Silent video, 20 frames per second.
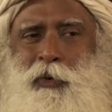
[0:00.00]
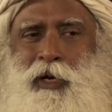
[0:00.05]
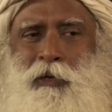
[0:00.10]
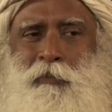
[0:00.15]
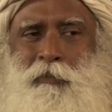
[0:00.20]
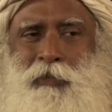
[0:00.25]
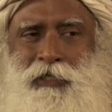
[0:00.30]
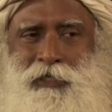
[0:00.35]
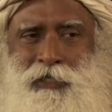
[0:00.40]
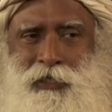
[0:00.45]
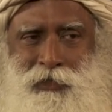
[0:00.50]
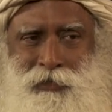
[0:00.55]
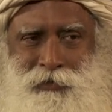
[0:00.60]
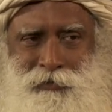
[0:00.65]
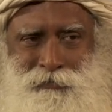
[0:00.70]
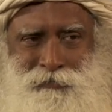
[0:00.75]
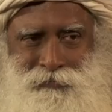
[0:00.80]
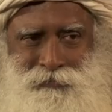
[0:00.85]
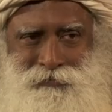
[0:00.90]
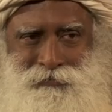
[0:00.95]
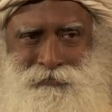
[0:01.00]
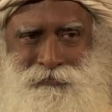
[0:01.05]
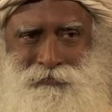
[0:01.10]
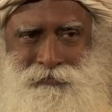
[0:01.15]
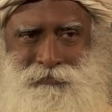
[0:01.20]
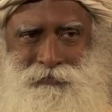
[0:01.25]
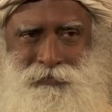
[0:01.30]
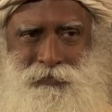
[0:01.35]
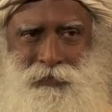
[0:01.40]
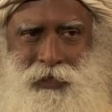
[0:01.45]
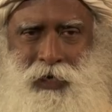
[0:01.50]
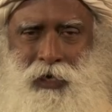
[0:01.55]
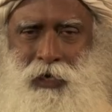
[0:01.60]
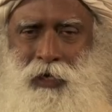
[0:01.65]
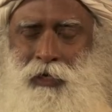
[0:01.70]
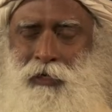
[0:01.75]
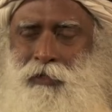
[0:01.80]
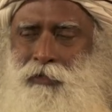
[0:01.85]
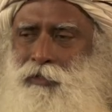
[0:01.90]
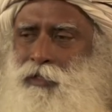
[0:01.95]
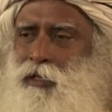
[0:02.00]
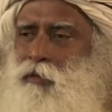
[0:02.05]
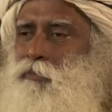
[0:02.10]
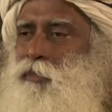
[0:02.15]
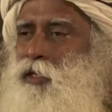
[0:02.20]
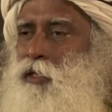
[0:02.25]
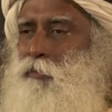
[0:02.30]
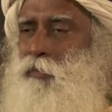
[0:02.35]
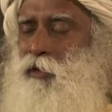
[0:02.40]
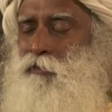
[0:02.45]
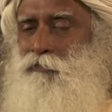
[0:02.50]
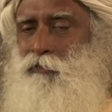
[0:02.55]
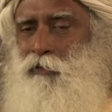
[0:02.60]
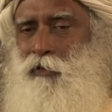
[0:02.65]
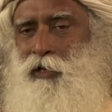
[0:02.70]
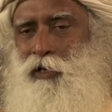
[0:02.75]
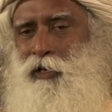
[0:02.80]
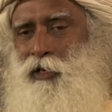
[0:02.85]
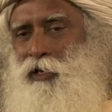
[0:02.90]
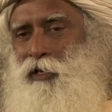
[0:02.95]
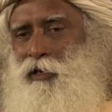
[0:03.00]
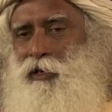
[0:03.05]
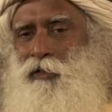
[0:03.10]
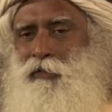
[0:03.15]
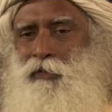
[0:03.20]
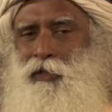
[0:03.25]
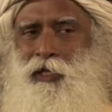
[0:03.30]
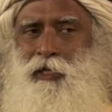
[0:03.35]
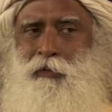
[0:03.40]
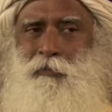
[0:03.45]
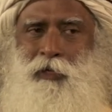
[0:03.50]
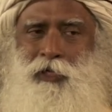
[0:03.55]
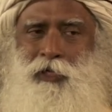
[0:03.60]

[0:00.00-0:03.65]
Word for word: went missing and something may fall here and there